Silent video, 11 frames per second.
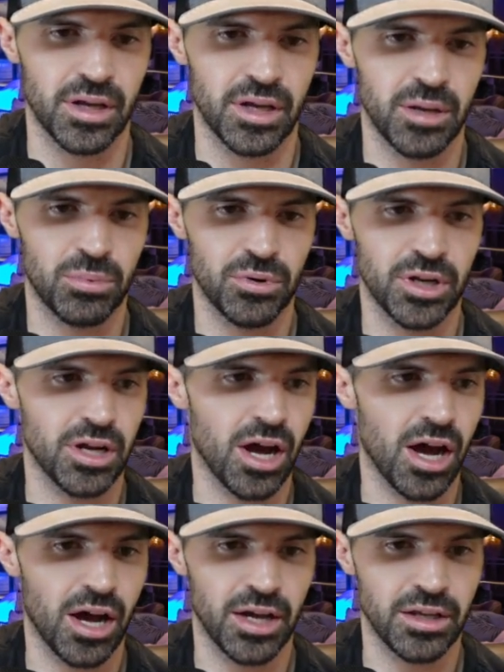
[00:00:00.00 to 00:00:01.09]
it put in a
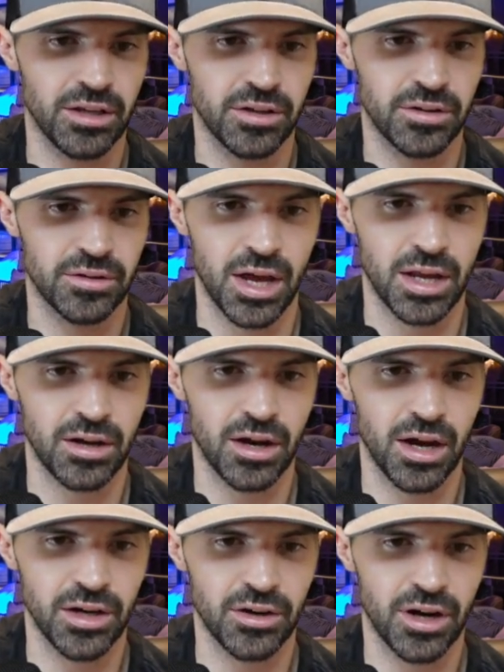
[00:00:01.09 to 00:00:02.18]
high and a
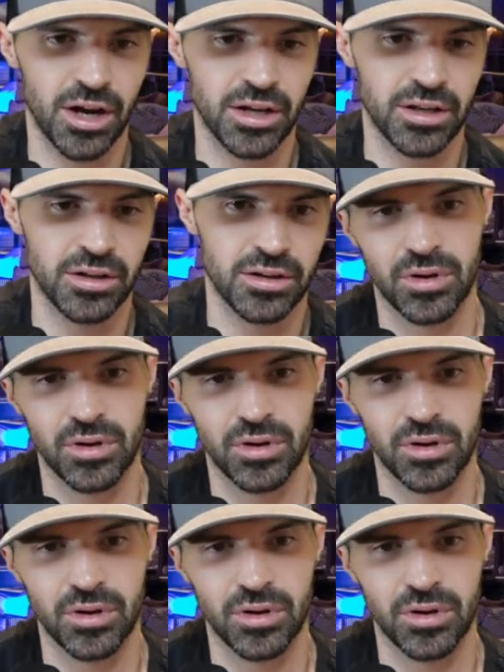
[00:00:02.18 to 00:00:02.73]
higher high.